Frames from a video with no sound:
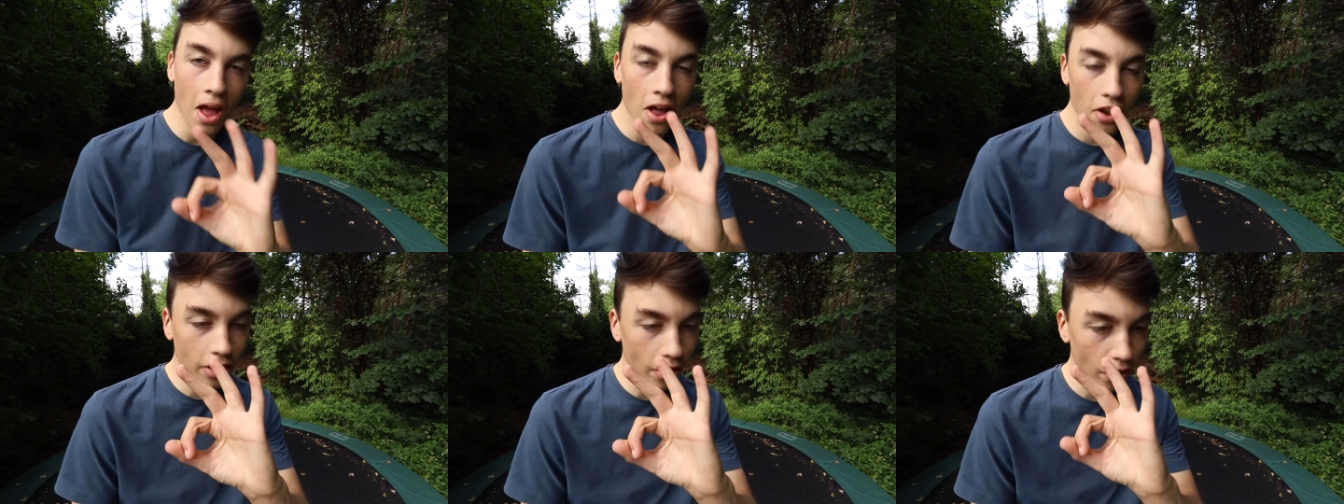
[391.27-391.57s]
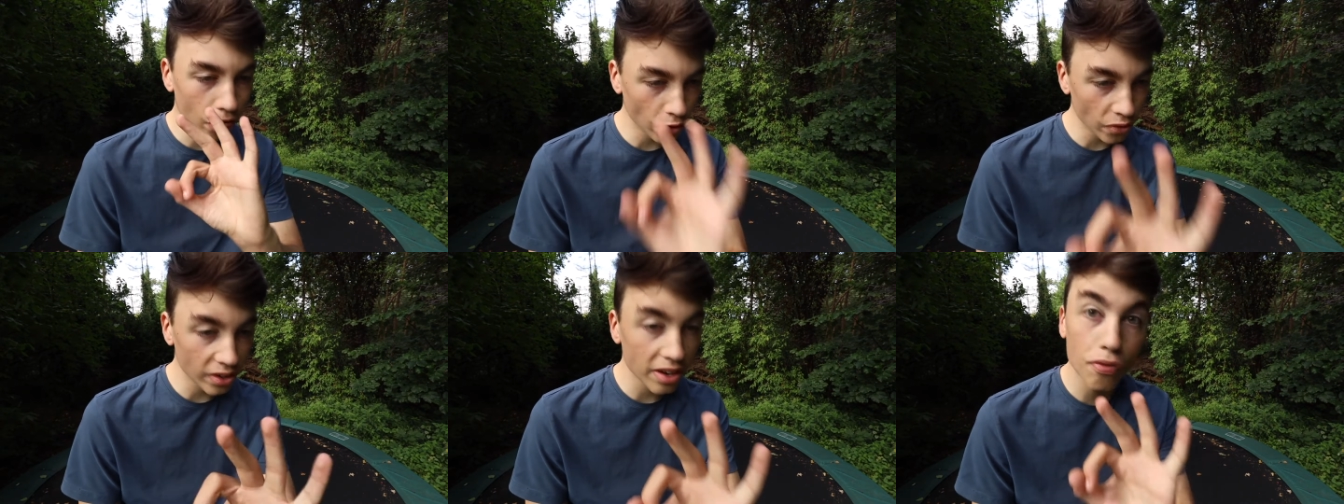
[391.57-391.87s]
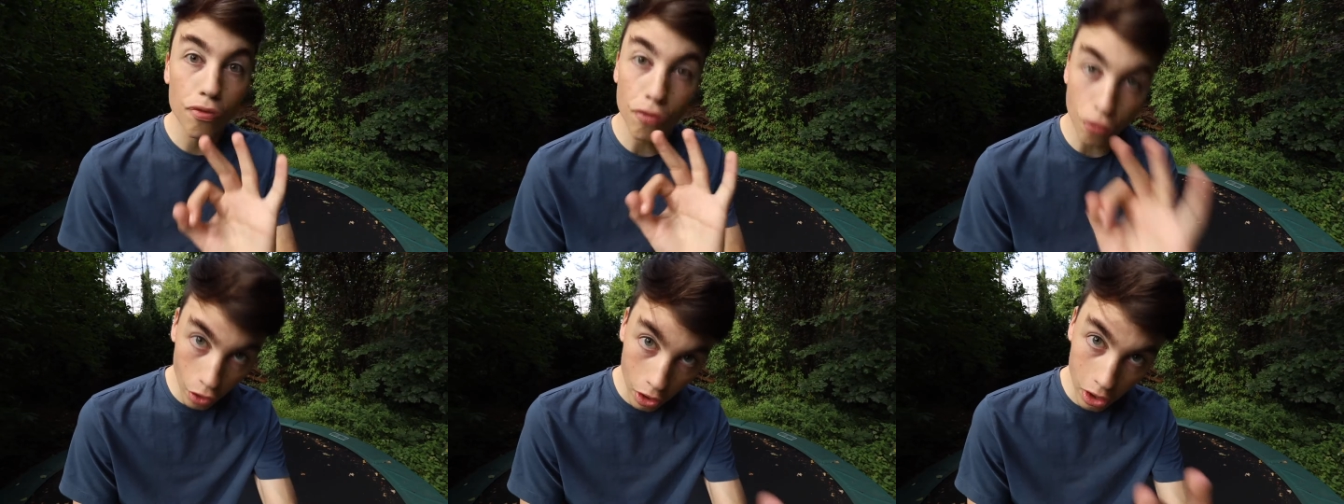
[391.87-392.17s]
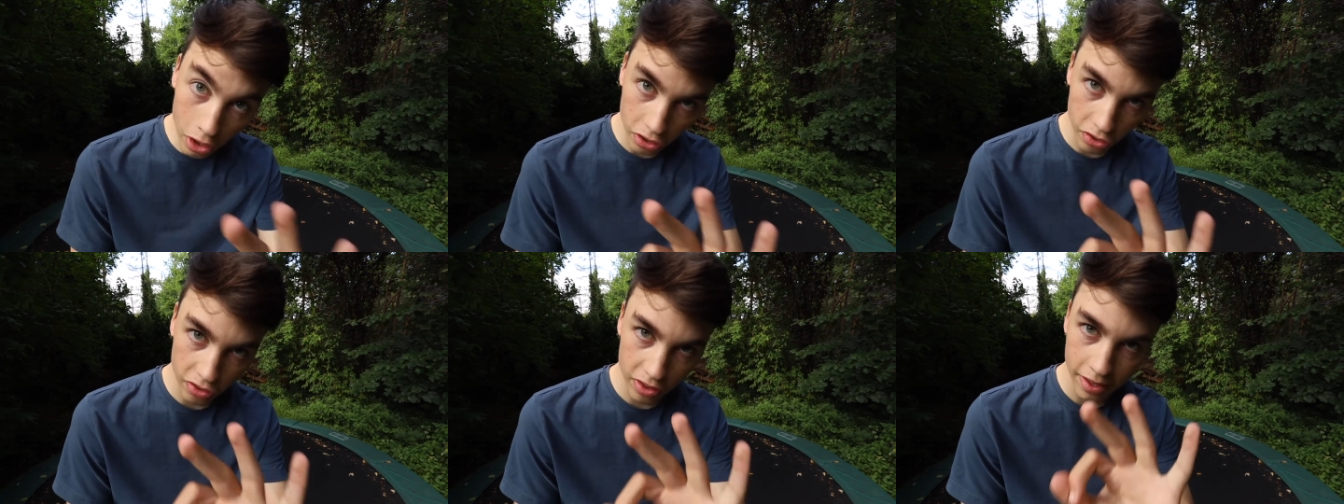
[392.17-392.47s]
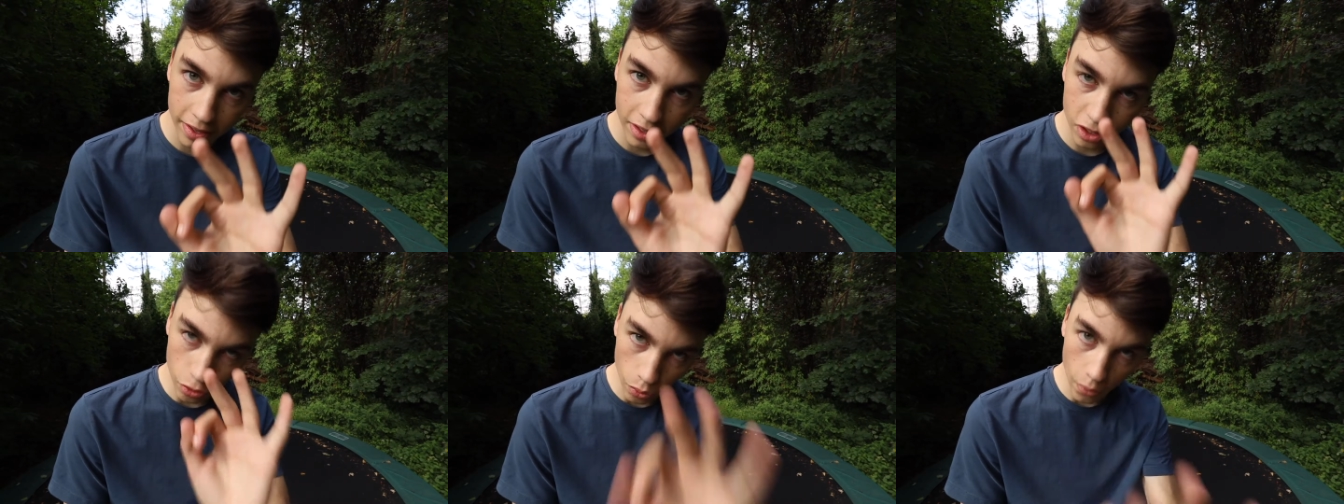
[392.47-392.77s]
The three first
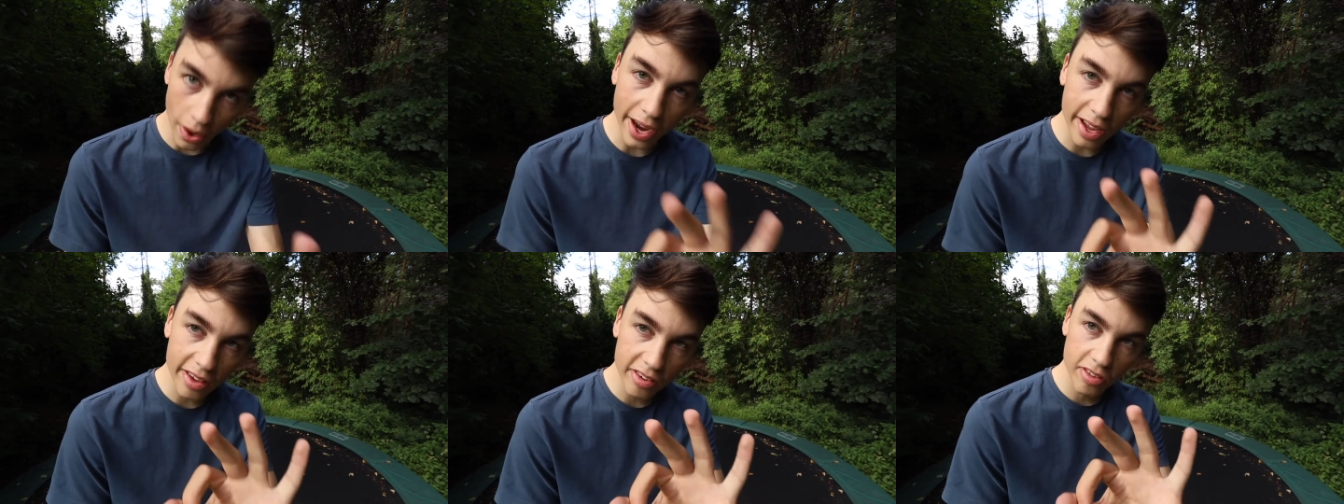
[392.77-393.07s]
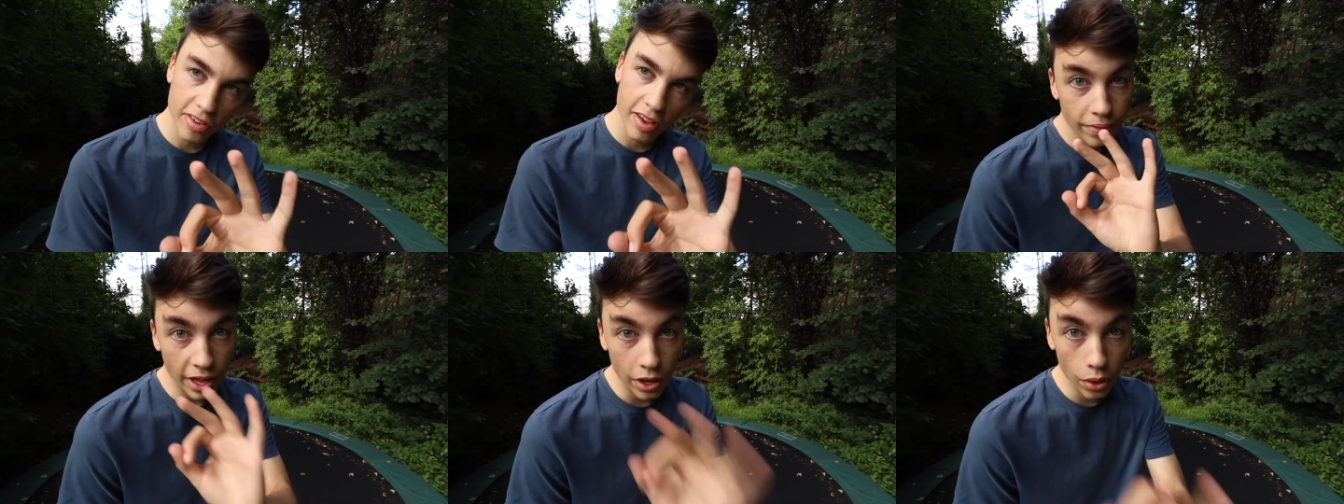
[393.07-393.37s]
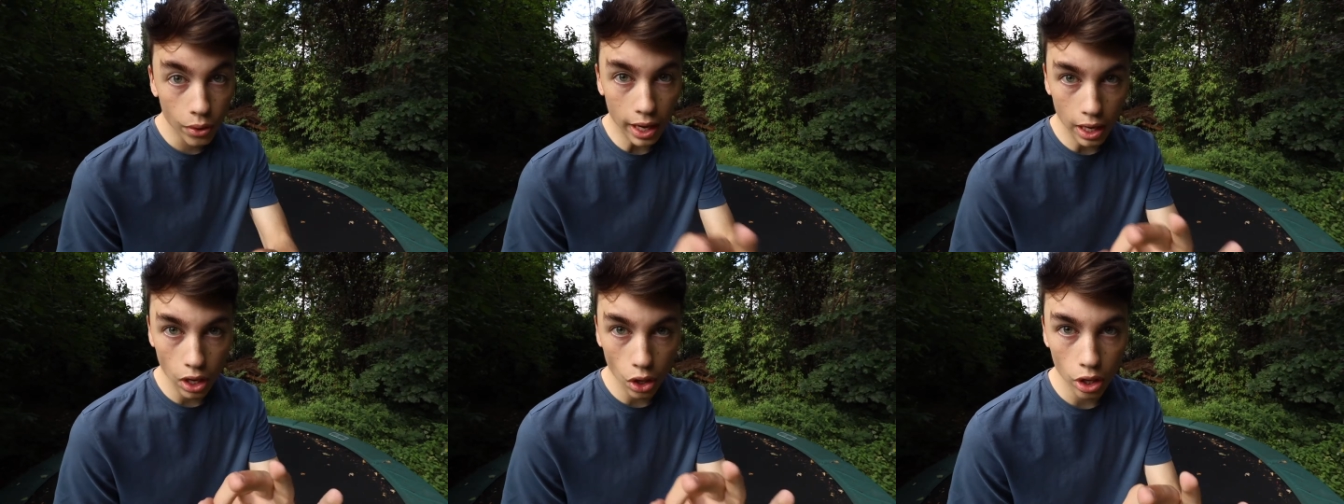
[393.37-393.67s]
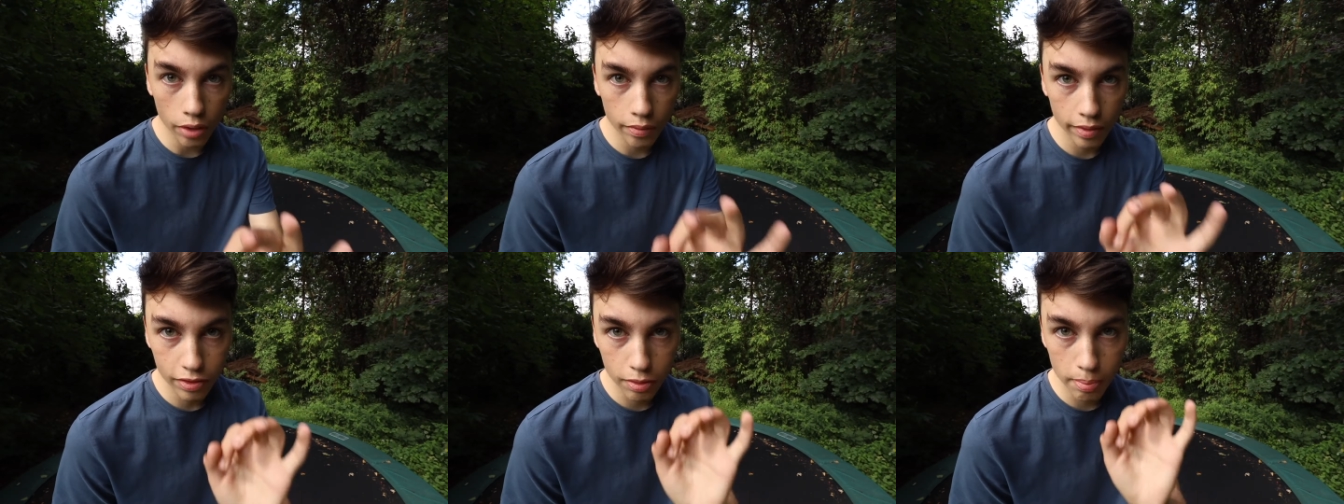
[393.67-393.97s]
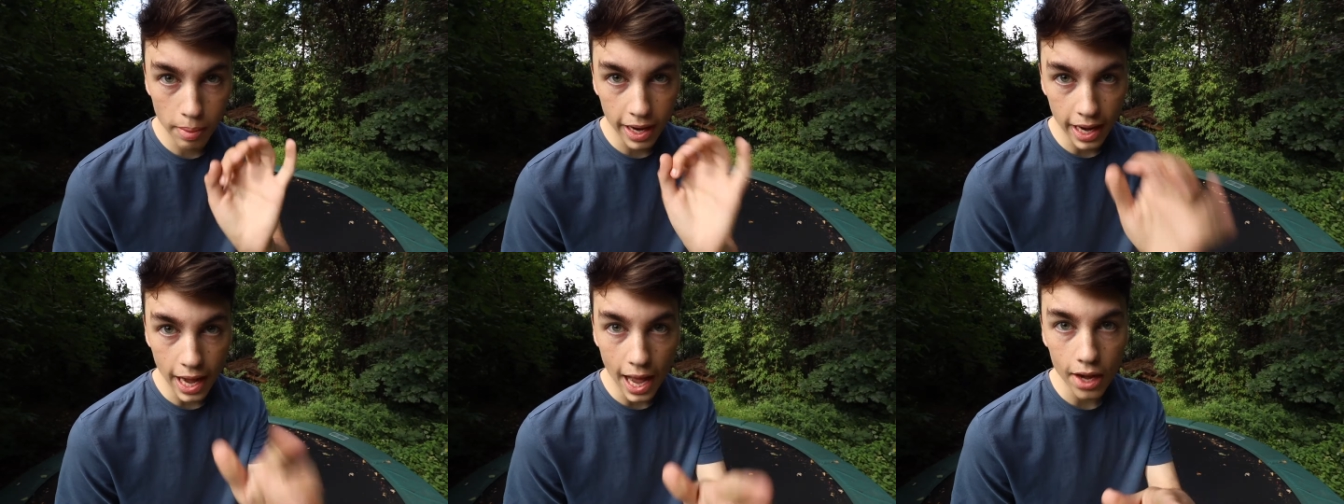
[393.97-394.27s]
tricks that you can learn with the
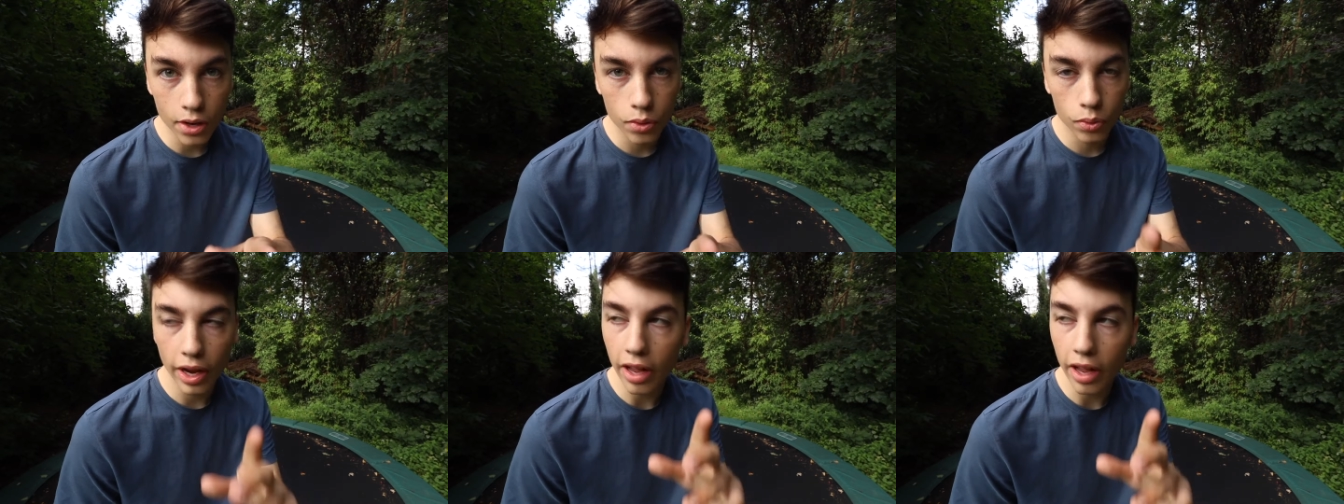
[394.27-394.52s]
Macaco.